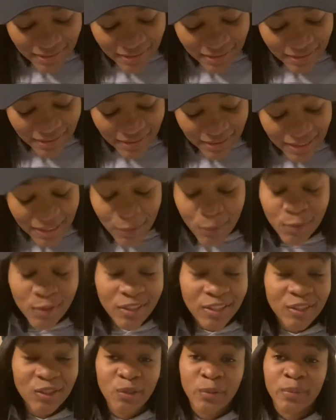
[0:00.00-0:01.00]
that he was
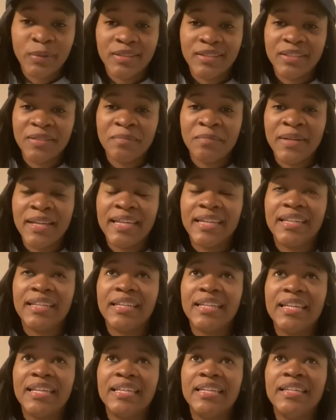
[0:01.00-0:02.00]
100% man and
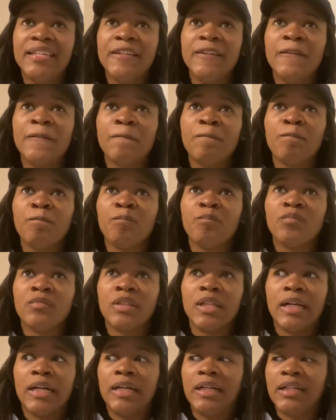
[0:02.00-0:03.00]
he
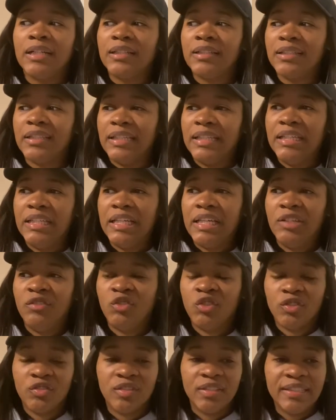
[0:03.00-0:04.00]
uh, he had
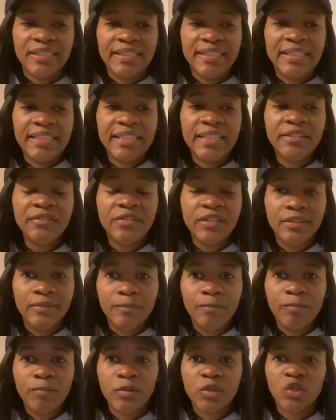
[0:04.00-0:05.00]
just
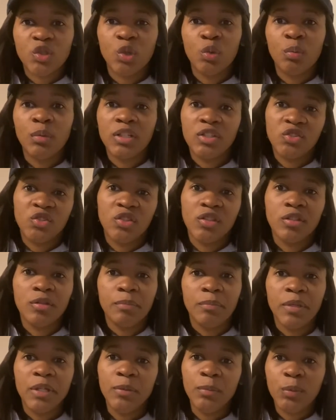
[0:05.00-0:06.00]
given so much to the
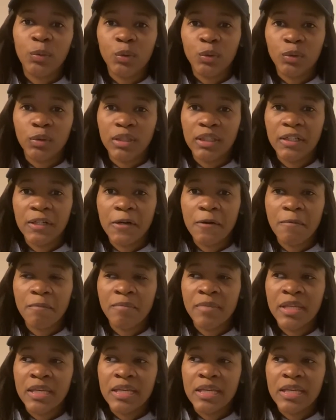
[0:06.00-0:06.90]
people um,